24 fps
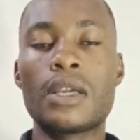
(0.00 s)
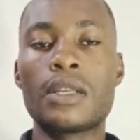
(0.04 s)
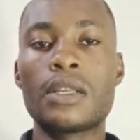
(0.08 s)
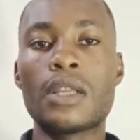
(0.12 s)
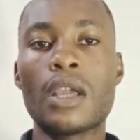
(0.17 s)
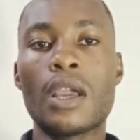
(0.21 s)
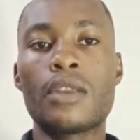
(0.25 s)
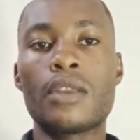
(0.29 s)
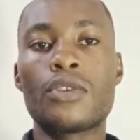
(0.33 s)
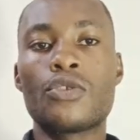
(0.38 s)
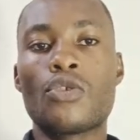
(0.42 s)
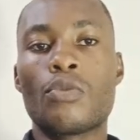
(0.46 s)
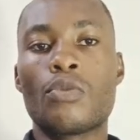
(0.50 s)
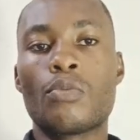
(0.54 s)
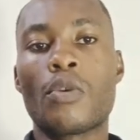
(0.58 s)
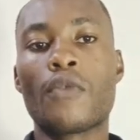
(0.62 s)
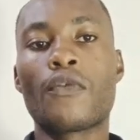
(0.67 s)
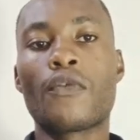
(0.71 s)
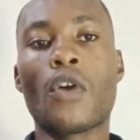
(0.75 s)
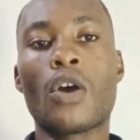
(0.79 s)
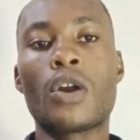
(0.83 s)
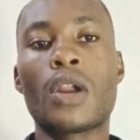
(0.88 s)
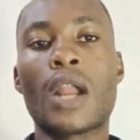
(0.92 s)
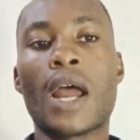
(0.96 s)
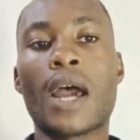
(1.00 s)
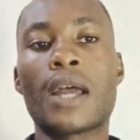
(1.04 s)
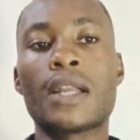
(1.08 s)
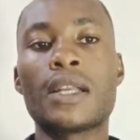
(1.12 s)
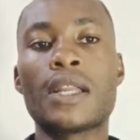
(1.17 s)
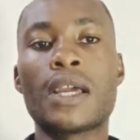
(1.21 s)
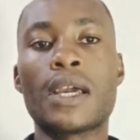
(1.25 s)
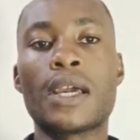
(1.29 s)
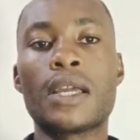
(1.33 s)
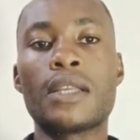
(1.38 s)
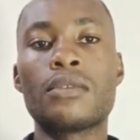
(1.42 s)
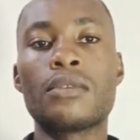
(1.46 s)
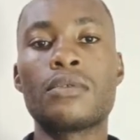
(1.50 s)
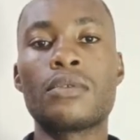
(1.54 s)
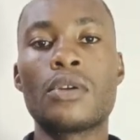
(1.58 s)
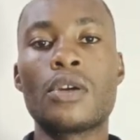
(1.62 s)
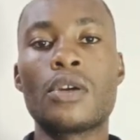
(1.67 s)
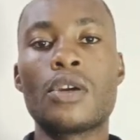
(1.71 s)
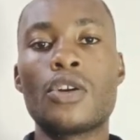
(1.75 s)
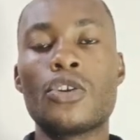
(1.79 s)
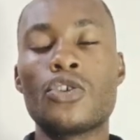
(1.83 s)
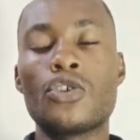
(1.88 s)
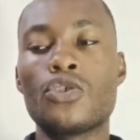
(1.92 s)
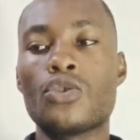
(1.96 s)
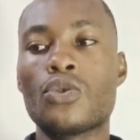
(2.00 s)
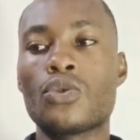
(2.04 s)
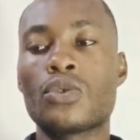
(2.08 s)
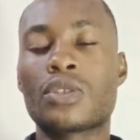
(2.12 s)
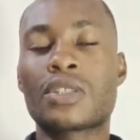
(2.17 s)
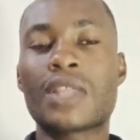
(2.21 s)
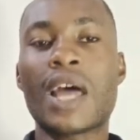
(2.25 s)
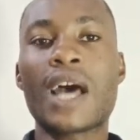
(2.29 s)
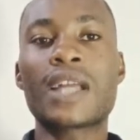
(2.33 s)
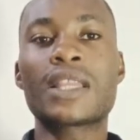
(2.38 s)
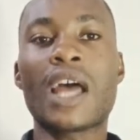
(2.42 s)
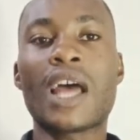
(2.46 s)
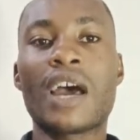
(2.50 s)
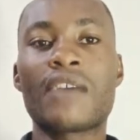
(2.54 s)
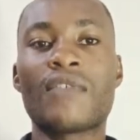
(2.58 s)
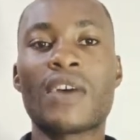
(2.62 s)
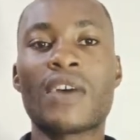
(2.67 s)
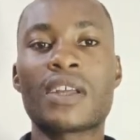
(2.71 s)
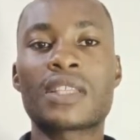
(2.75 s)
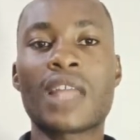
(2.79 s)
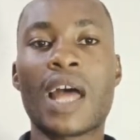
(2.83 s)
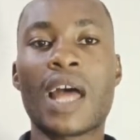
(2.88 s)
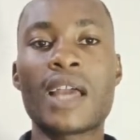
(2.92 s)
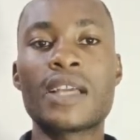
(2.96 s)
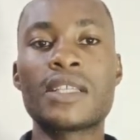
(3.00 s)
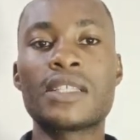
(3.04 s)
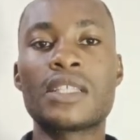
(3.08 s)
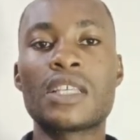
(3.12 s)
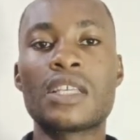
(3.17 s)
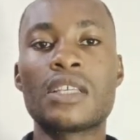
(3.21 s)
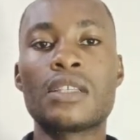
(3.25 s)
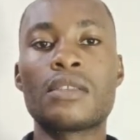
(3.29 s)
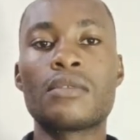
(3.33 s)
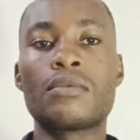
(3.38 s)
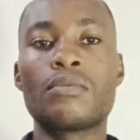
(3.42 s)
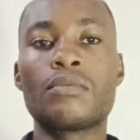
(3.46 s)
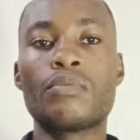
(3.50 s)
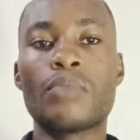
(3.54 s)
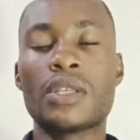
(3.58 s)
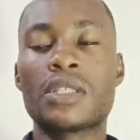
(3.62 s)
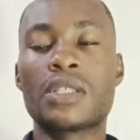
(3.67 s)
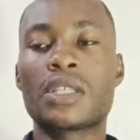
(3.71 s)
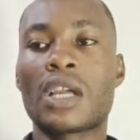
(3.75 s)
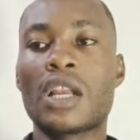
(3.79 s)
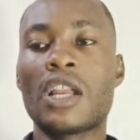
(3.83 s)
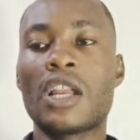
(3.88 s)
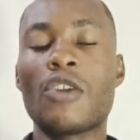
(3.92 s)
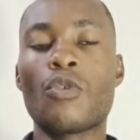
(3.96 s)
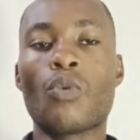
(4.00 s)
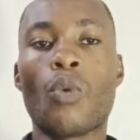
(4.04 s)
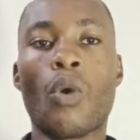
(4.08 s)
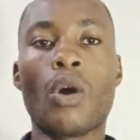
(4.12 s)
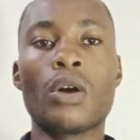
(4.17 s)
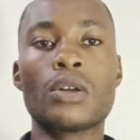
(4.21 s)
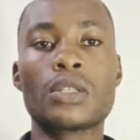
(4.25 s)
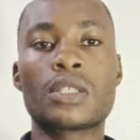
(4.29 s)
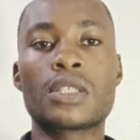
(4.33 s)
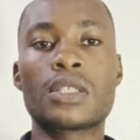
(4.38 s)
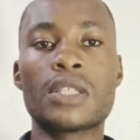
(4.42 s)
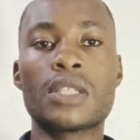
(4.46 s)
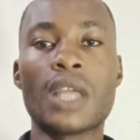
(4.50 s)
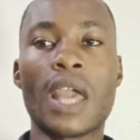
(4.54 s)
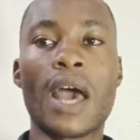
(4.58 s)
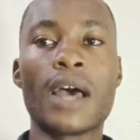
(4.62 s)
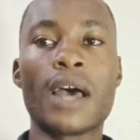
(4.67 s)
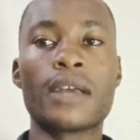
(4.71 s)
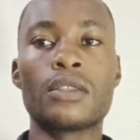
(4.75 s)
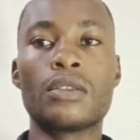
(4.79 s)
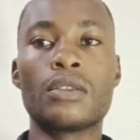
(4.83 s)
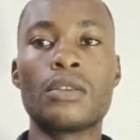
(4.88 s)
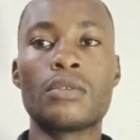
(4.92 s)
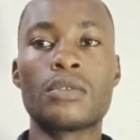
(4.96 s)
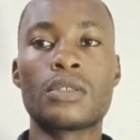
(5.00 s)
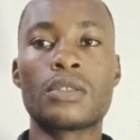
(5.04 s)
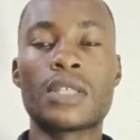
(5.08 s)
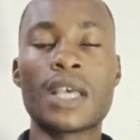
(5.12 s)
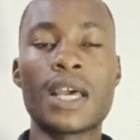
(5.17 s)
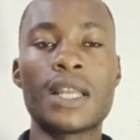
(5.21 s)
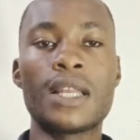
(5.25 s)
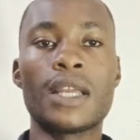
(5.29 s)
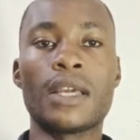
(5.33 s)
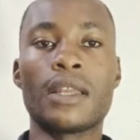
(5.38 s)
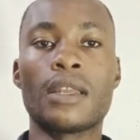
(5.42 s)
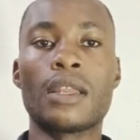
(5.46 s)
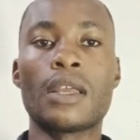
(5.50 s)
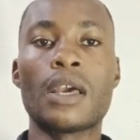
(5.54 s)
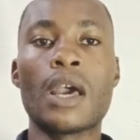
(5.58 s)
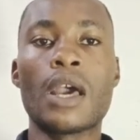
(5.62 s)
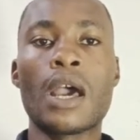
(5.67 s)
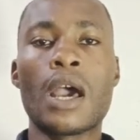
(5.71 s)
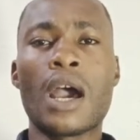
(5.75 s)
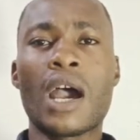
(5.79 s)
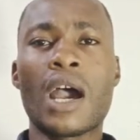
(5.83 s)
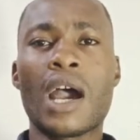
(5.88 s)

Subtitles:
then you move on, and then you start advertising basically what they are selling.